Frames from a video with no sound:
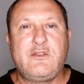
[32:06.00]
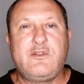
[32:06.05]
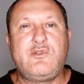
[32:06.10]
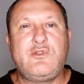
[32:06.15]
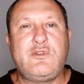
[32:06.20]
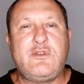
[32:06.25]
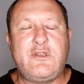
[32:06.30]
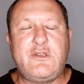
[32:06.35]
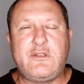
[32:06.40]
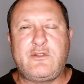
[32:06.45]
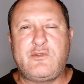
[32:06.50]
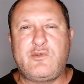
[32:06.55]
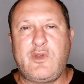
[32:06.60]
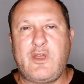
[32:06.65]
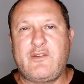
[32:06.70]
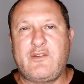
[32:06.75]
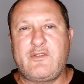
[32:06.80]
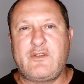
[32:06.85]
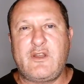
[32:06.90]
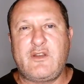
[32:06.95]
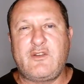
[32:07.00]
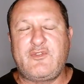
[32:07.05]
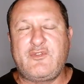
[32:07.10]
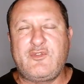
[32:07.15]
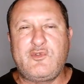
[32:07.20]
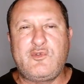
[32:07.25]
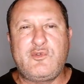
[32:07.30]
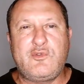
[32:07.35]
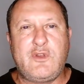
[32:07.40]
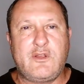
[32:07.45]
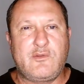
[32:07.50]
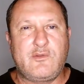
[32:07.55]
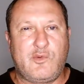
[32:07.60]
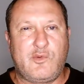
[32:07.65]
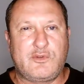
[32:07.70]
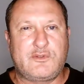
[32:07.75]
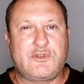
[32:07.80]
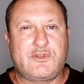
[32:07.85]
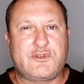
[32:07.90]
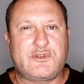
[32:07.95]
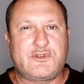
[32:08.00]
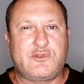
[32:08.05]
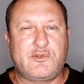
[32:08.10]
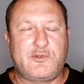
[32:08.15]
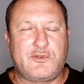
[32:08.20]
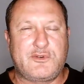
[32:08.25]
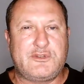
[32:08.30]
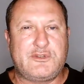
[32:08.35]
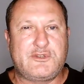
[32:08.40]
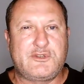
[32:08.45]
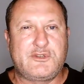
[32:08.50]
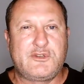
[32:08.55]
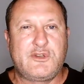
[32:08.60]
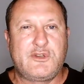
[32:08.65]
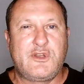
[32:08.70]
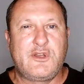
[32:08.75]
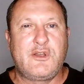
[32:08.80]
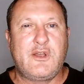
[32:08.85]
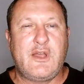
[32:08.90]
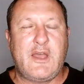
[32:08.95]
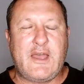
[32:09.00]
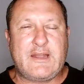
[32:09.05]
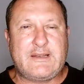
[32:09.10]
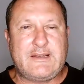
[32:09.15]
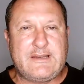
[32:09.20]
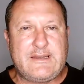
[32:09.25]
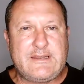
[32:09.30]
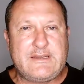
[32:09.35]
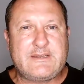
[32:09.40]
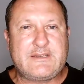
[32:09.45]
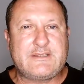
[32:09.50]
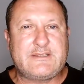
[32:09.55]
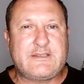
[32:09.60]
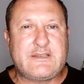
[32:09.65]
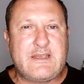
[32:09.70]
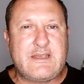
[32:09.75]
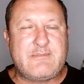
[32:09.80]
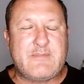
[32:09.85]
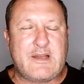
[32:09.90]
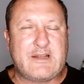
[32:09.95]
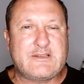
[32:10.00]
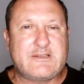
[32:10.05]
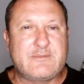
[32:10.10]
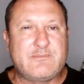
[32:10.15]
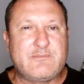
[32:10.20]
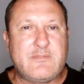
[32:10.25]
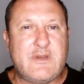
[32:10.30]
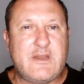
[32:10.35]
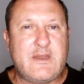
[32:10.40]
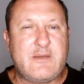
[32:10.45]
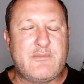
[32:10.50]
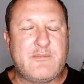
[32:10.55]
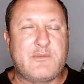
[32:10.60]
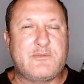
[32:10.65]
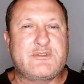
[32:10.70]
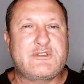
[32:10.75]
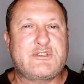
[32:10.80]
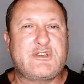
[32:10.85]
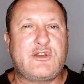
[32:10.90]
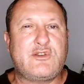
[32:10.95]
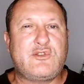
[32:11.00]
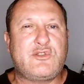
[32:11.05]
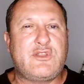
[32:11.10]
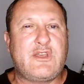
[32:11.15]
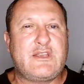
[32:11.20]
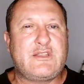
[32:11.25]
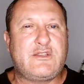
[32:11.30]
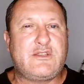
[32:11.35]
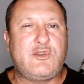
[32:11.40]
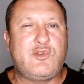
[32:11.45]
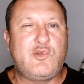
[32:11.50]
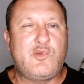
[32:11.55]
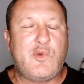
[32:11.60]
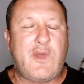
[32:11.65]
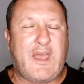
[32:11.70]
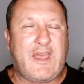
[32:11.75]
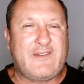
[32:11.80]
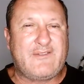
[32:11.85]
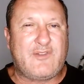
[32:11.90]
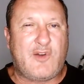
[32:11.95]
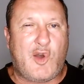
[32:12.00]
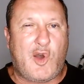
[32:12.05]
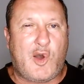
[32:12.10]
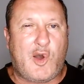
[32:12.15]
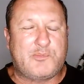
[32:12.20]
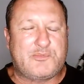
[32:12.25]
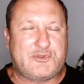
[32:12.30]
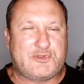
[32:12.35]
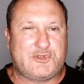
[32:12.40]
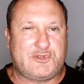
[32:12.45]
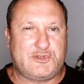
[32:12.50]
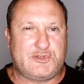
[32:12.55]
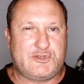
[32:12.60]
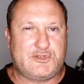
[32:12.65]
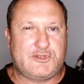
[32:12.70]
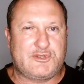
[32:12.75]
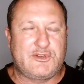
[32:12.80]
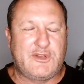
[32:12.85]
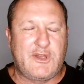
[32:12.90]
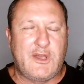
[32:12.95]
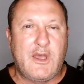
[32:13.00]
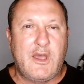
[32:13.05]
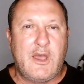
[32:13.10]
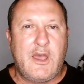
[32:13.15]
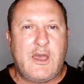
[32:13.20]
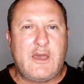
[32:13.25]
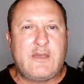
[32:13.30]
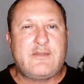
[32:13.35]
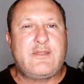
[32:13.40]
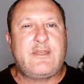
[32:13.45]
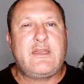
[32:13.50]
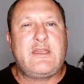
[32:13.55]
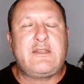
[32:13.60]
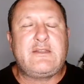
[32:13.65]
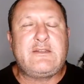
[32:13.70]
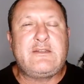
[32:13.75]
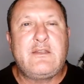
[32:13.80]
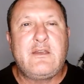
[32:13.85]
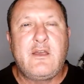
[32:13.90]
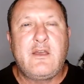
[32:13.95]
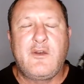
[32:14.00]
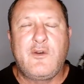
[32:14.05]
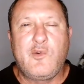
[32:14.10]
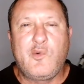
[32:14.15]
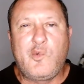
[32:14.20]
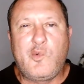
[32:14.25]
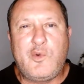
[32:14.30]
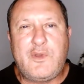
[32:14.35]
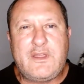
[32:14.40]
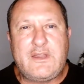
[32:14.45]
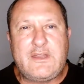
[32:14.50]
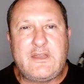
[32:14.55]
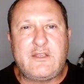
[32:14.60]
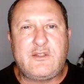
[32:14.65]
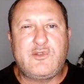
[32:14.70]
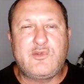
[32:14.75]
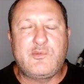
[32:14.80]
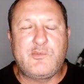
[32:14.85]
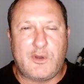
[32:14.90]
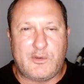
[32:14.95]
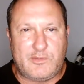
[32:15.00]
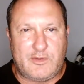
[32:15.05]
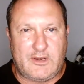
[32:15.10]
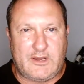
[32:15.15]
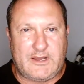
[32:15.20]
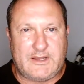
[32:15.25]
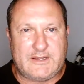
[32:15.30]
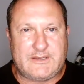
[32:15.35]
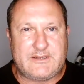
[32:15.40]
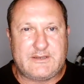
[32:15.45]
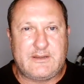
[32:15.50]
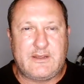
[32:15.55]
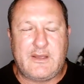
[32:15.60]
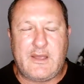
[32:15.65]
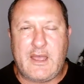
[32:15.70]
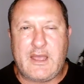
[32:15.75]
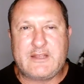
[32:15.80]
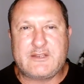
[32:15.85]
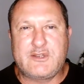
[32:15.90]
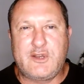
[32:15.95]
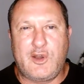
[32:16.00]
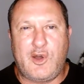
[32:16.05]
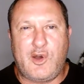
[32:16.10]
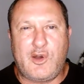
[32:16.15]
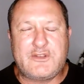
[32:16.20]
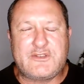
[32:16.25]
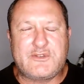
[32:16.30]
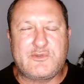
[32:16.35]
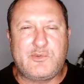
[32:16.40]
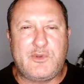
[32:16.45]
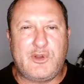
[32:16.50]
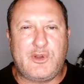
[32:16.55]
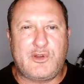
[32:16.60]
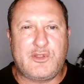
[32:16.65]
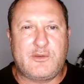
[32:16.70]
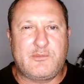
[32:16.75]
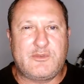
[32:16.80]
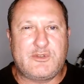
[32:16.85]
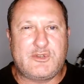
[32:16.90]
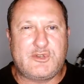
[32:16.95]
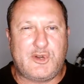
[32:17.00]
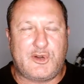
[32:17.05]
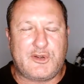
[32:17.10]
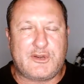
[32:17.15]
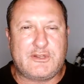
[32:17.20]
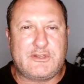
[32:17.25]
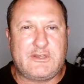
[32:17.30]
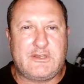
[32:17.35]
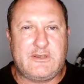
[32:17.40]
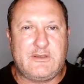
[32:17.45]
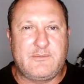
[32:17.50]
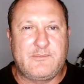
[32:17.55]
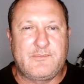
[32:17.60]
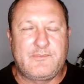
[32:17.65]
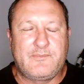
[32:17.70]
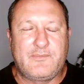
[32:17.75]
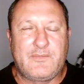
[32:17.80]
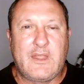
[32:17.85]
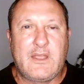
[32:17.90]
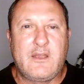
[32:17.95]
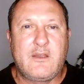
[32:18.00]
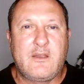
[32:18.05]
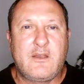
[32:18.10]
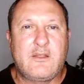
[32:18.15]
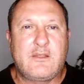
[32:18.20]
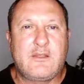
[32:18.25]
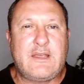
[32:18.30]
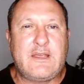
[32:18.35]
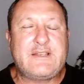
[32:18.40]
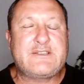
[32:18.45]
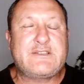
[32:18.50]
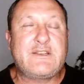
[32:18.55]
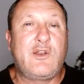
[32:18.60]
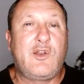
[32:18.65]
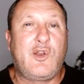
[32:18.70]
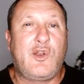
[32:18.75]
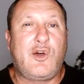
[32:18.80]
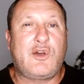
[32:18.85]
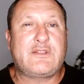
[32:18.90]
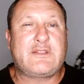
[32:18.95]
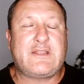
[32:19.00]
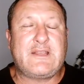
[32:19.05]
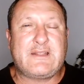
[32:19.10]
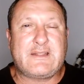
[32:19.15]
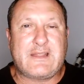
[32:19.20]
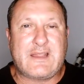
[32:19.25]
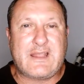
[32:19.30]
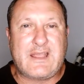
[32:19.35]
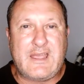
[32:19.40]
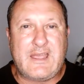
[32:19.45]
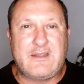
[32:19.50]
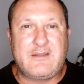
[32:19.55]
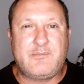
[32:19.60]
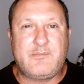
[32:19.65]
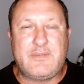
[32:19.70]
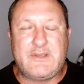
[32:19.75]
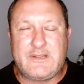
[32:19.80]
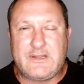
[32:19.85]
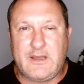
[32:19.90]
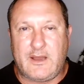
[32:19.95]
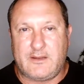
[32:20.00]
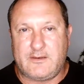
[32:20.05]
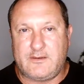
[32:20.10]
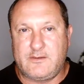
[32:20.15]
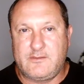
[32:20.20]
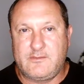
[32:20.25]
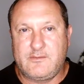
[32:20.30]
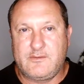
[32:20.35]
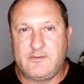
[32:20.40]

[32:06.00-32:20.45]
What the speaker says: You need to have enough food and water storage, at least 3 months minimum, so that you have options. And then we need to mobilize. As long as we are the majority, there's a lot that can be done.